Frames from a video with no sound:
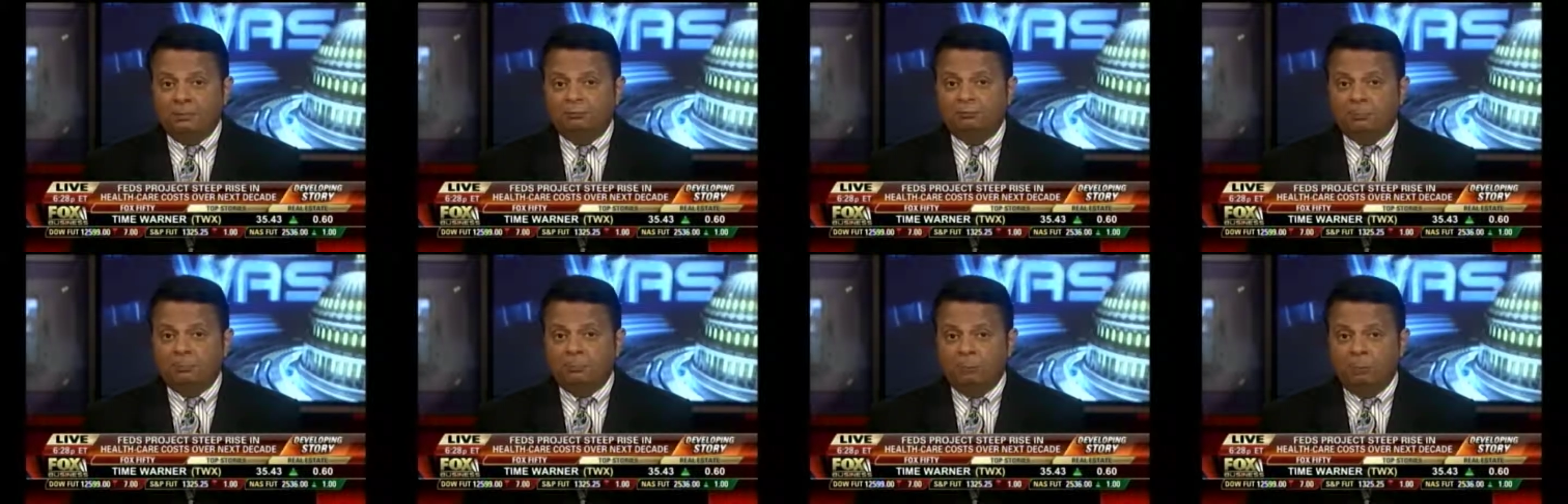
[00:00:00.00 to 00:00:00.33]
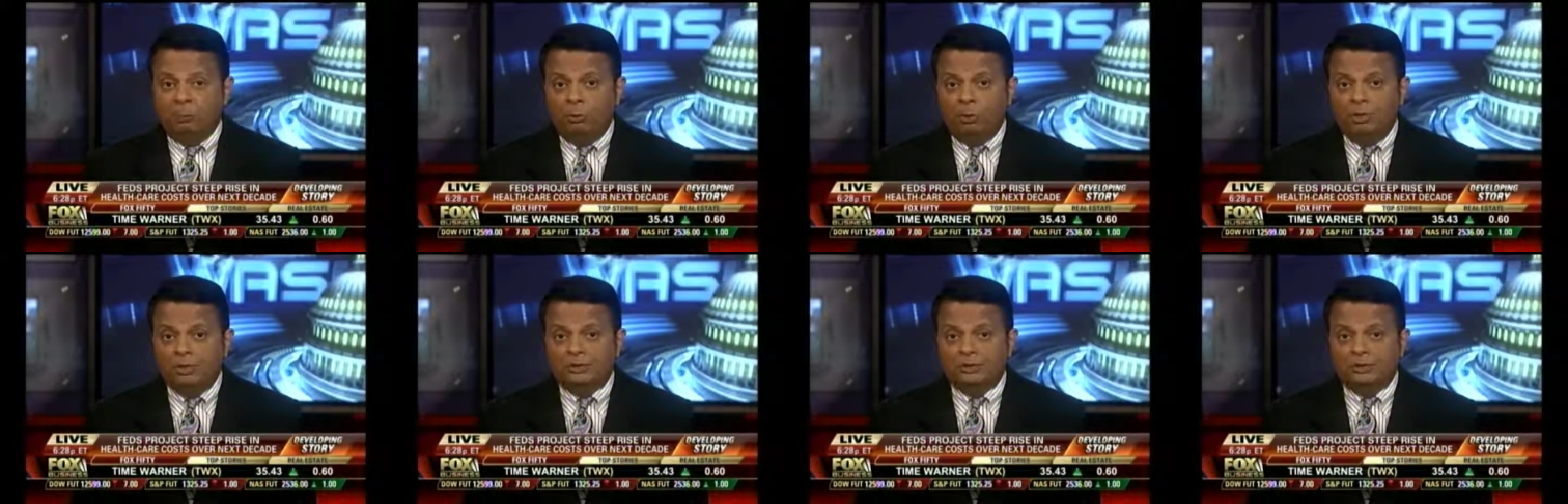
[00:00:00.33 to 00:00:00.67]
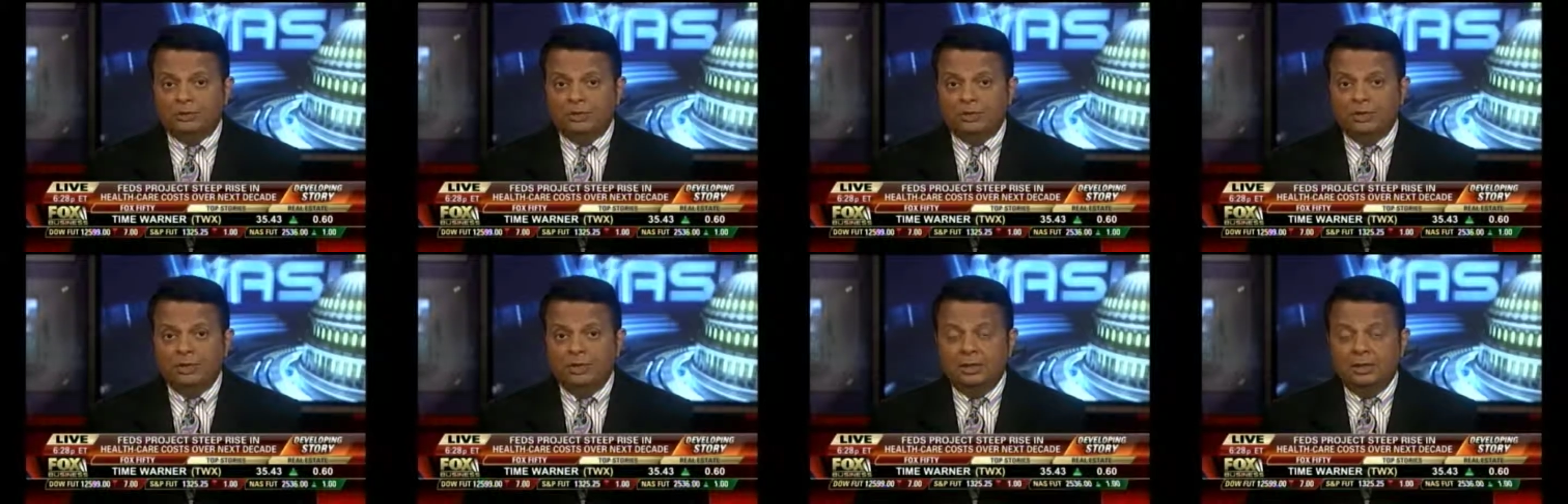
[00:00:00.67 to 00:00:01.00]

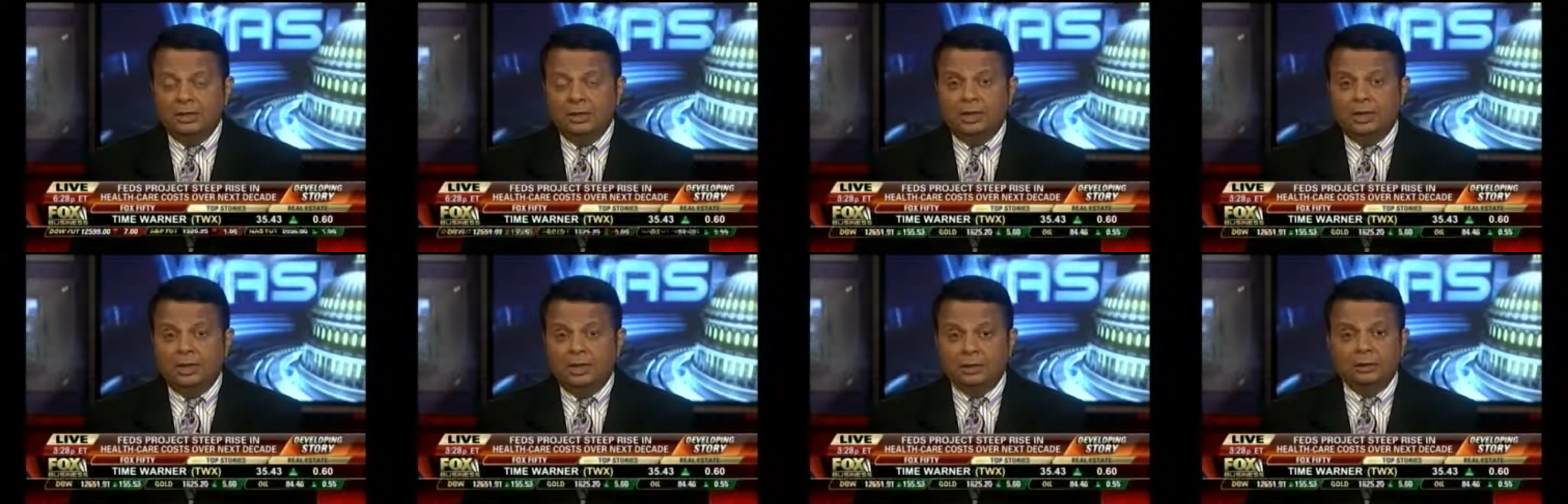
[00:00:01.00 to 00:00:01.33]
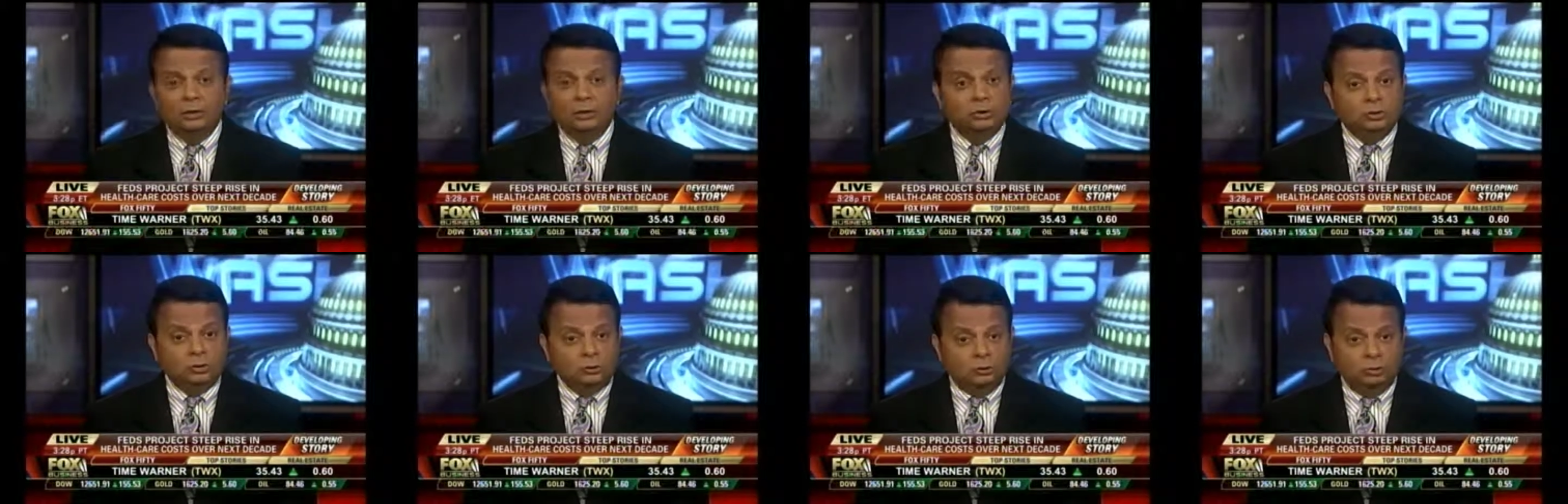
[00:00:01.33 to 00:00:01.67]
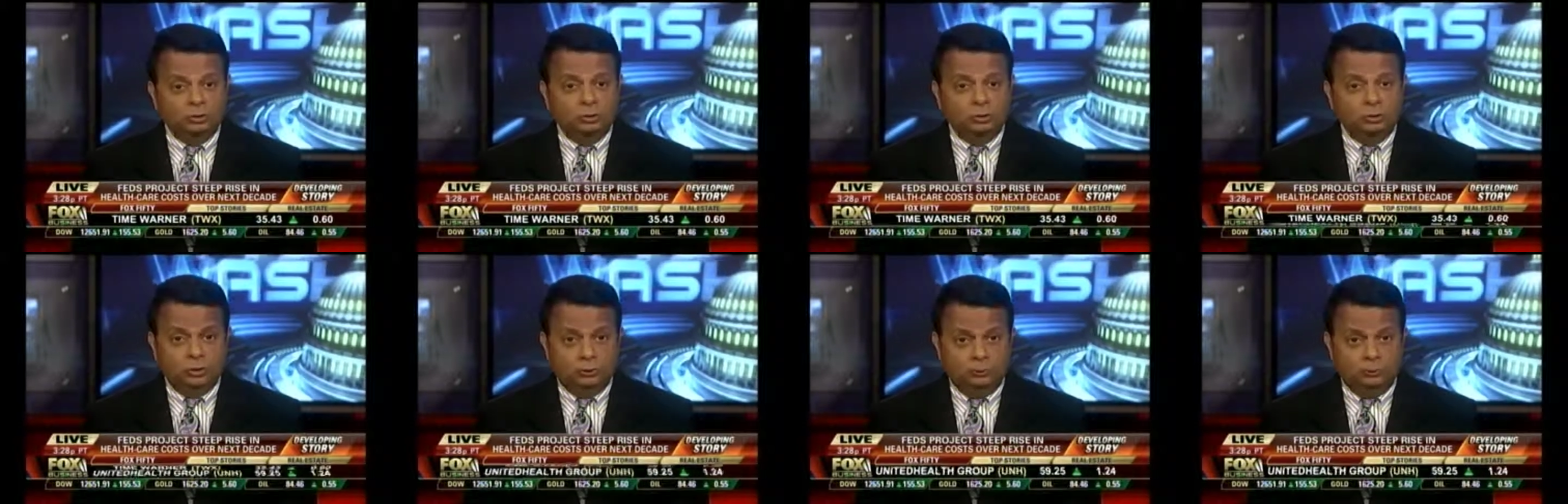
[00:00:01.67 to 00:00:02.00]
report alludes
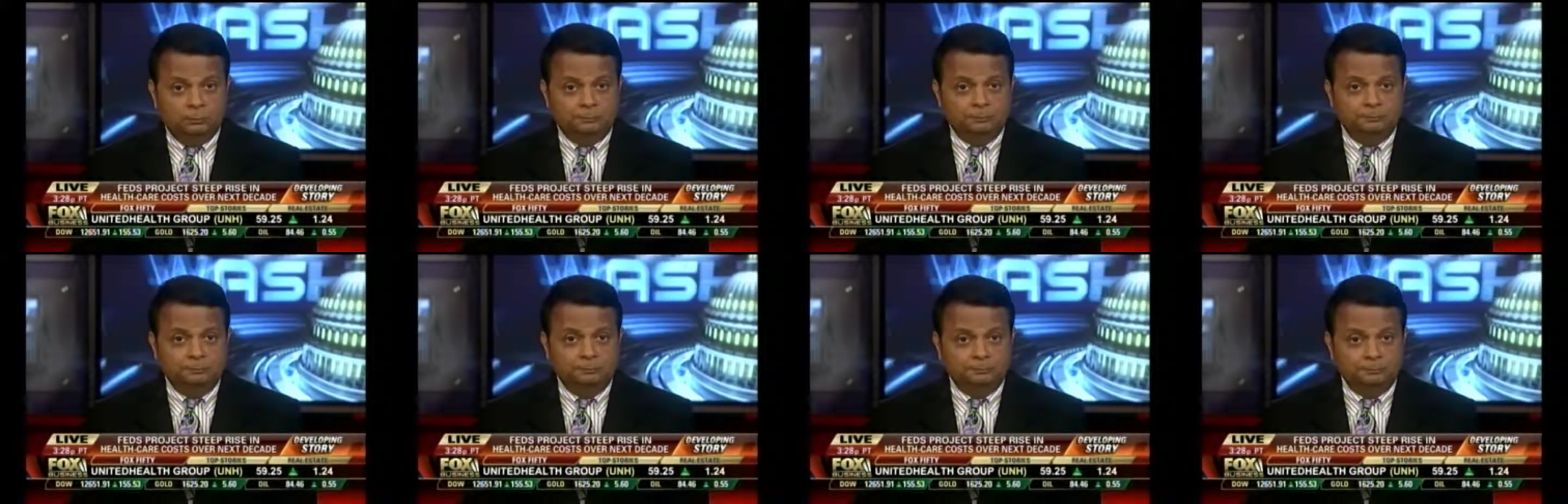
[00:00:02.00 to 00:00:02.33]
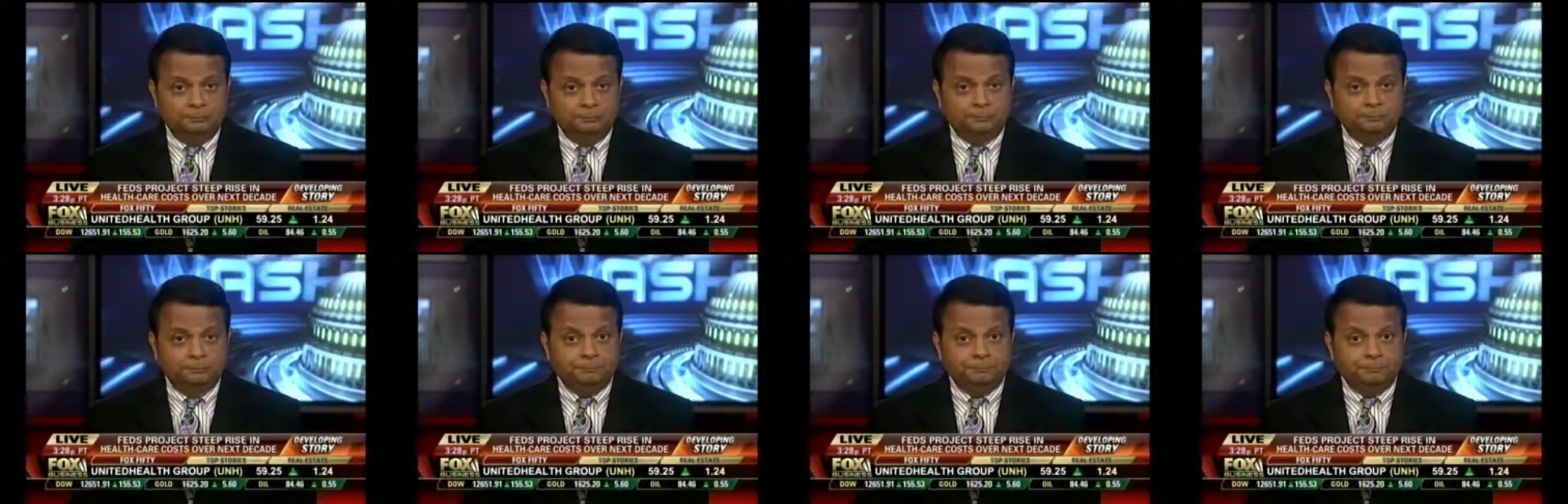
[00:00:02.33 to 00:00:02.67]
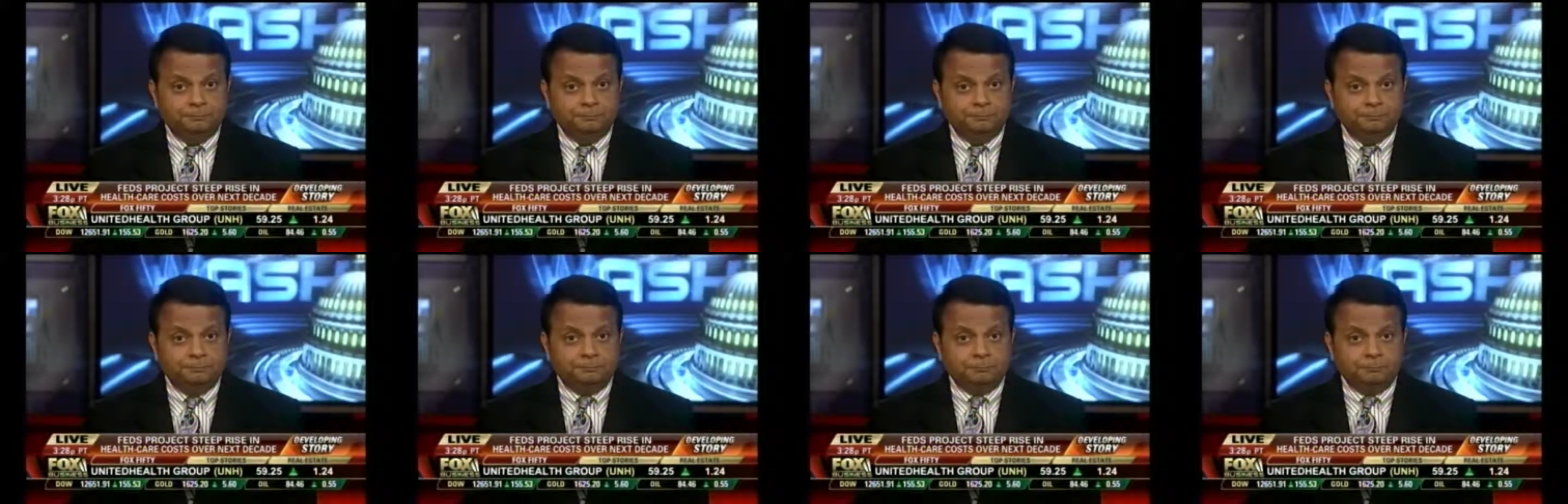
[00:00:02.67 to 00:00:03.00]
to. But Sreedhar,
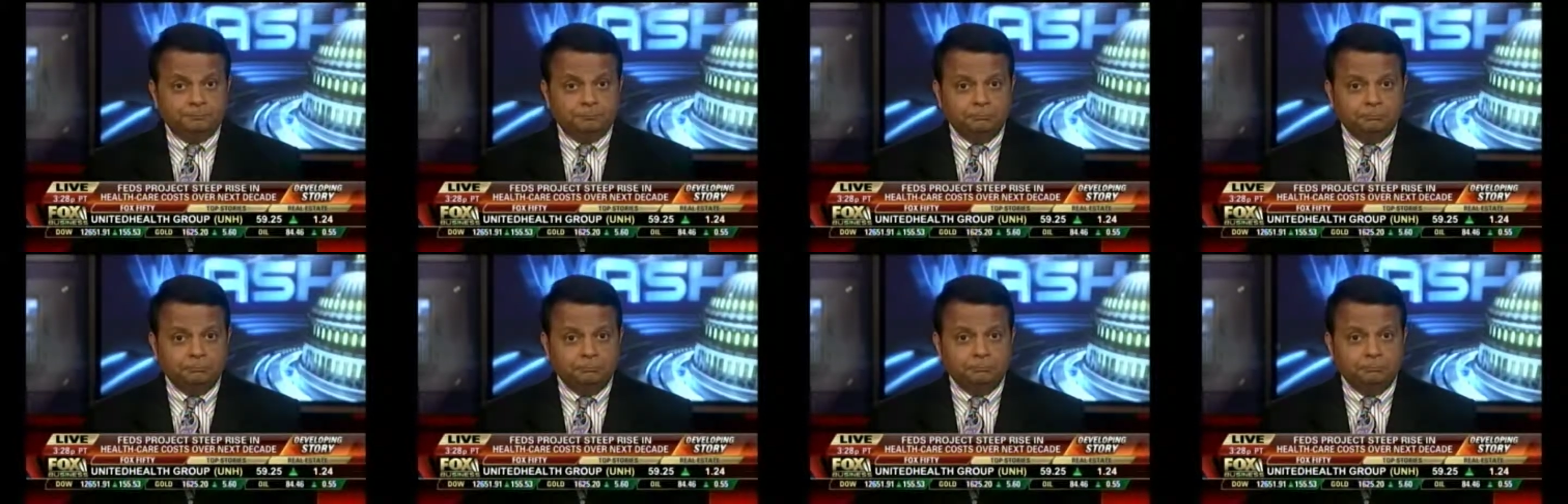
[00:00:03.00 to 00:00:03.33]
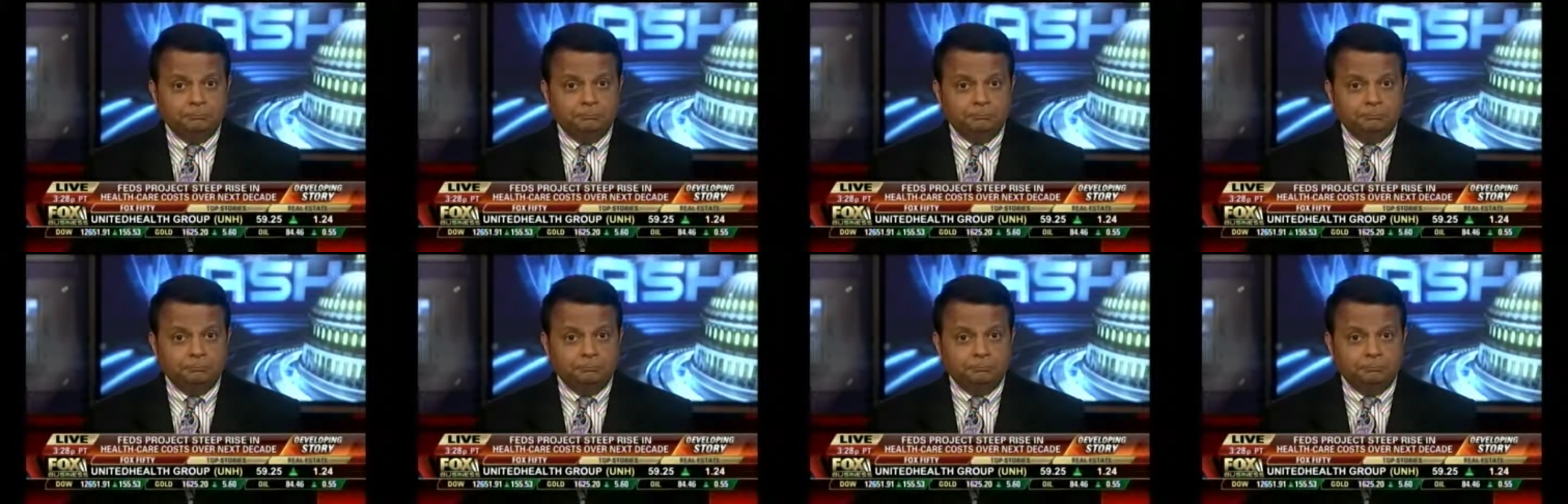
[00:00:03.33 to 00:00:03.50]
isn't it going to